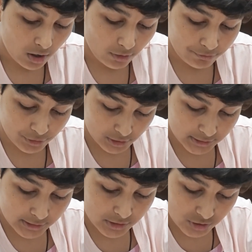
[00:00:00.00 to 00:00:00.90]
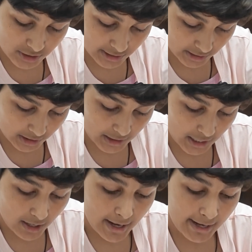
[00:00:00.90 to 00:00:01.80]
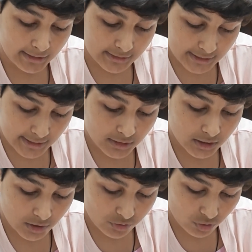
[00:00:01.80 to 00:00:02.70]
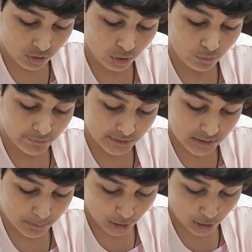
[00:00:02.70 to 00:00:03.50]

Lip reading: of northern Sri Lanka and gain control over the